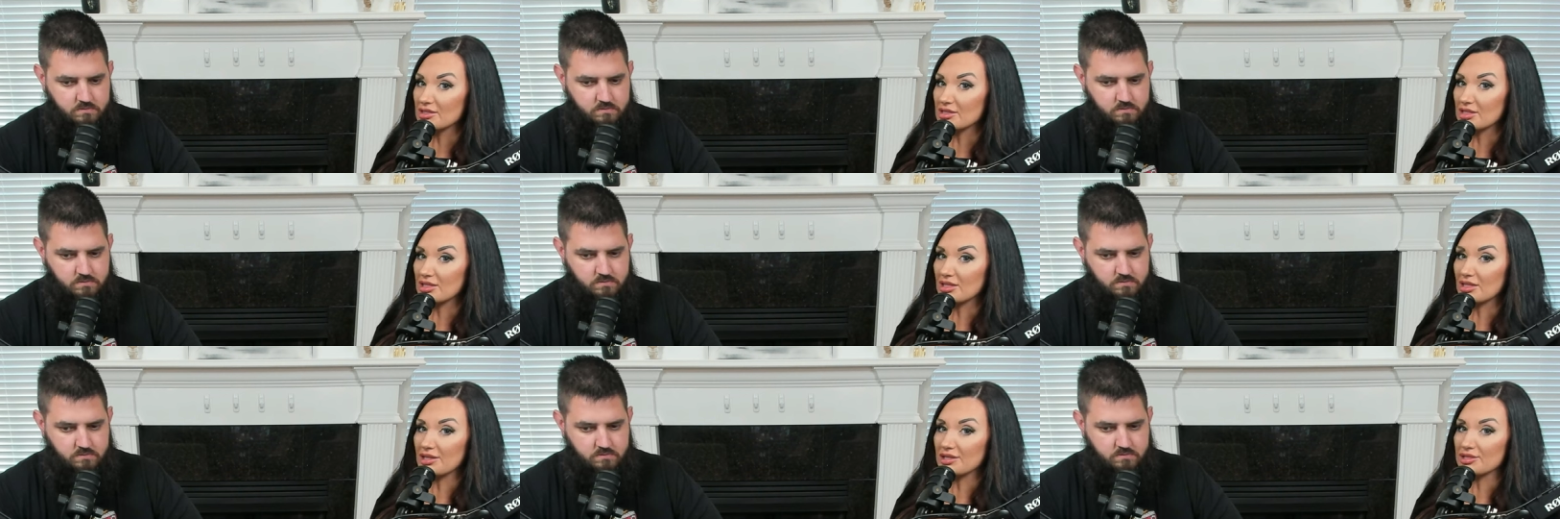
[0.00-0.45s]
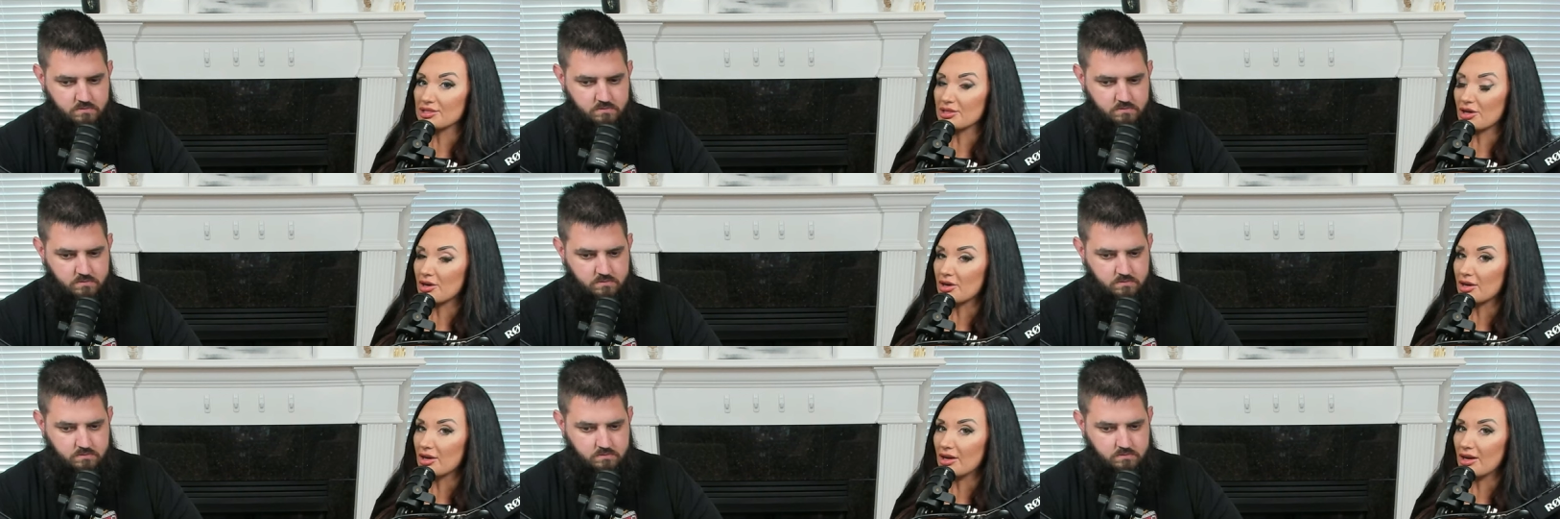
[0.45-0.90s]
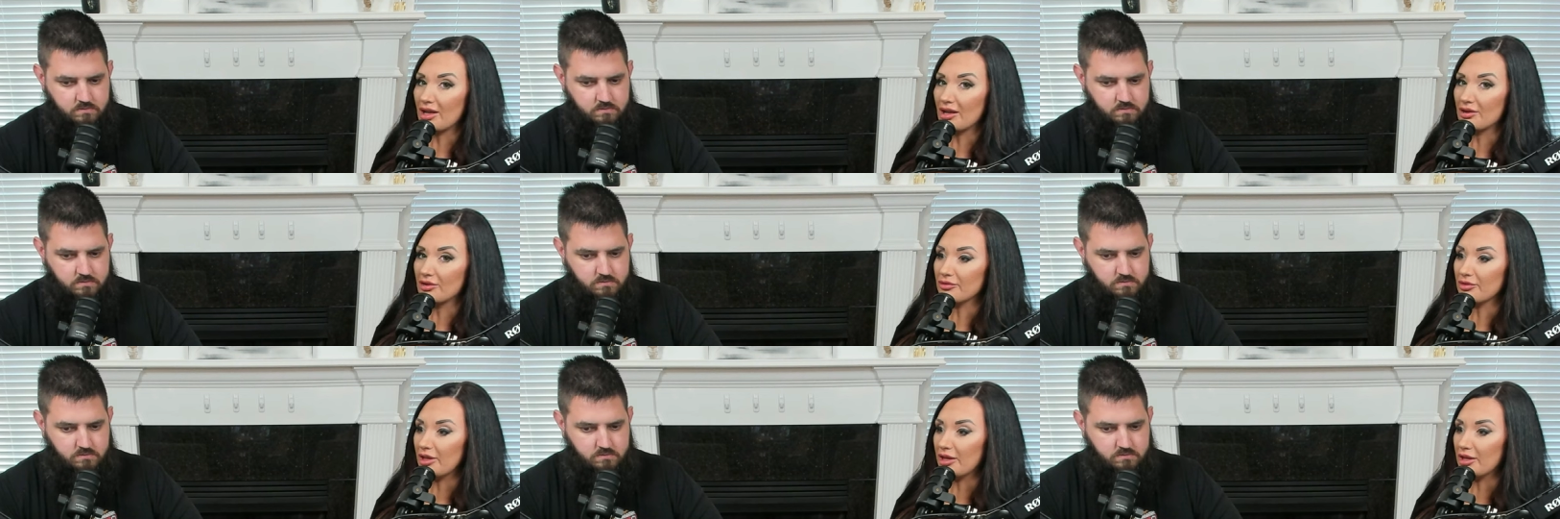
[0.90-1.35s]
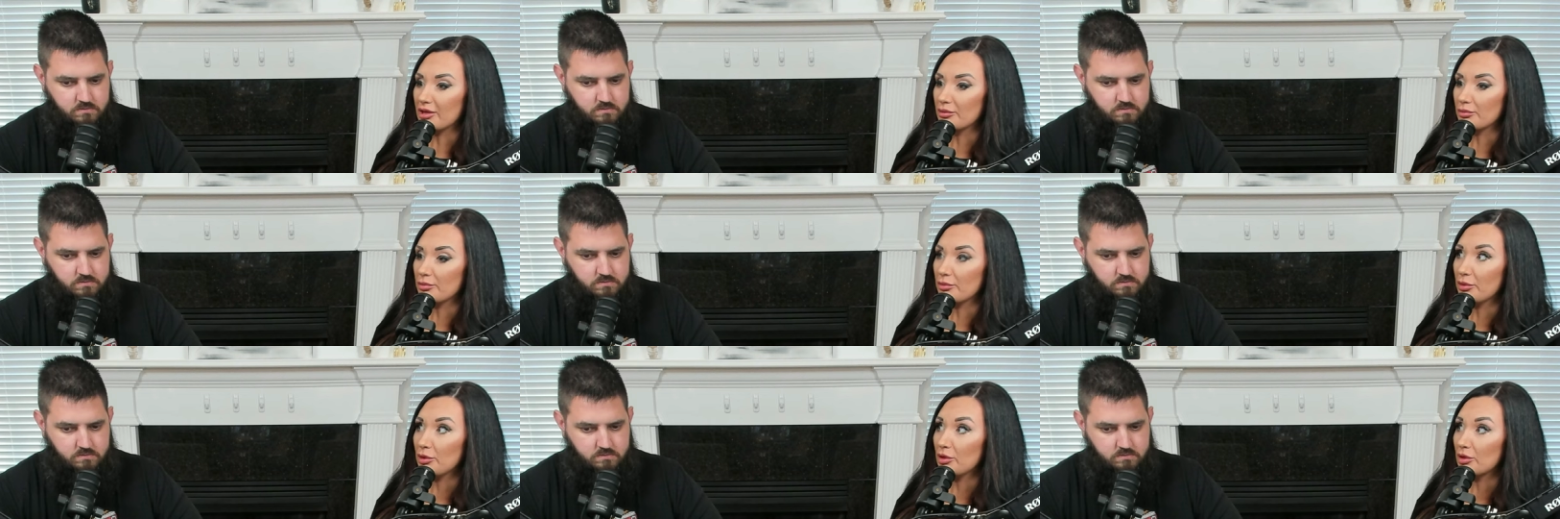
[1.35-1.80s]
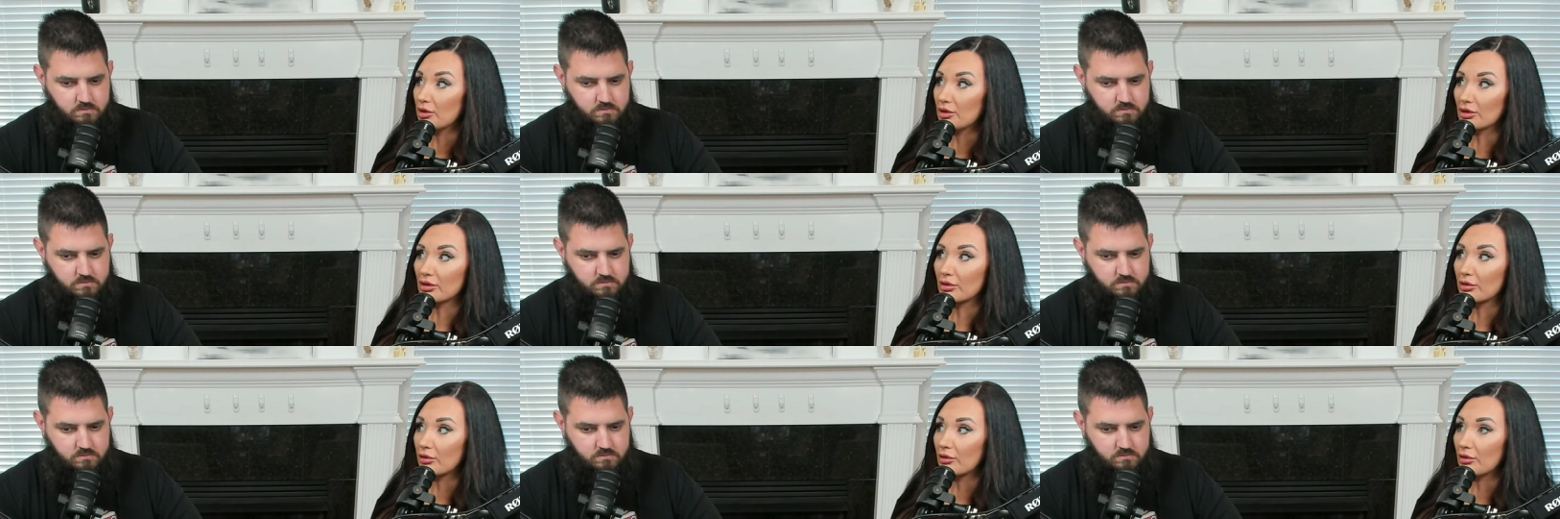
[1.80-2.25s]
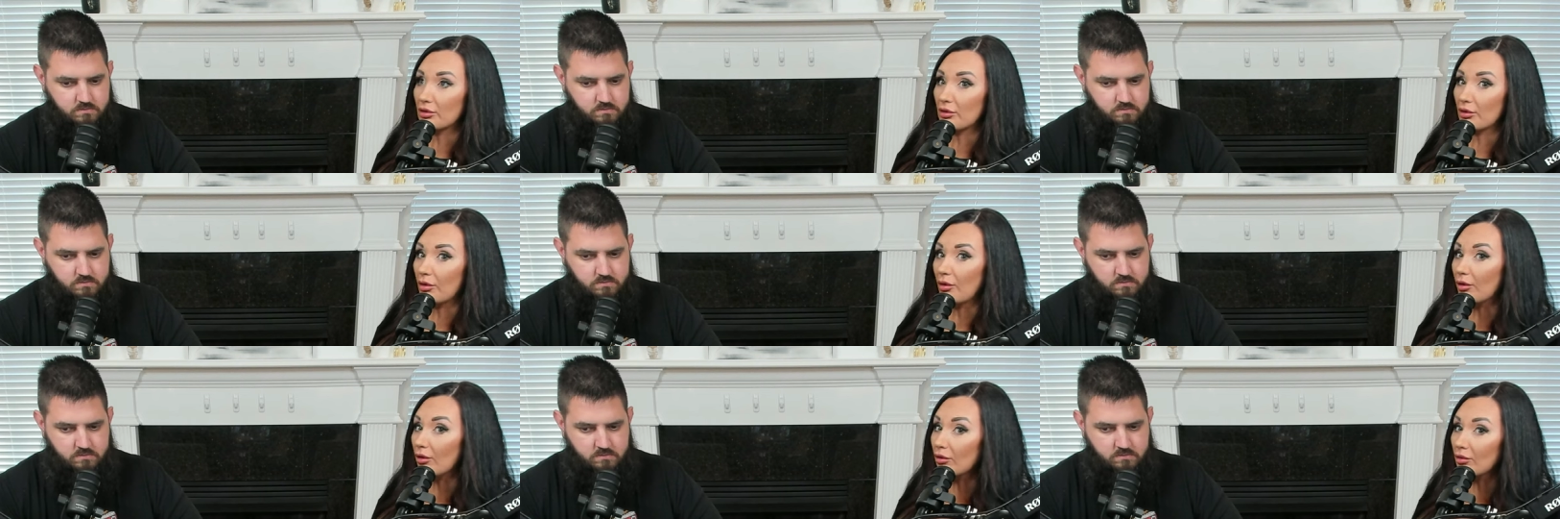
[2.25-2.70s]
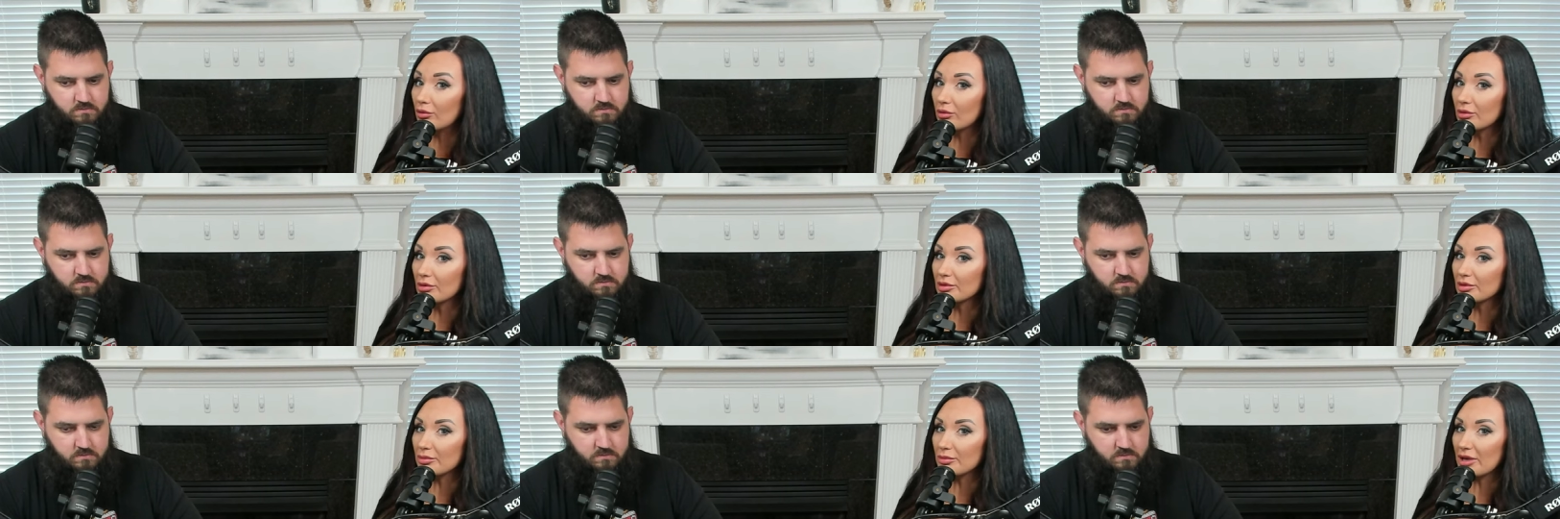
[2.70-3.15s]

Speaker 1: And he started out of like pure gold,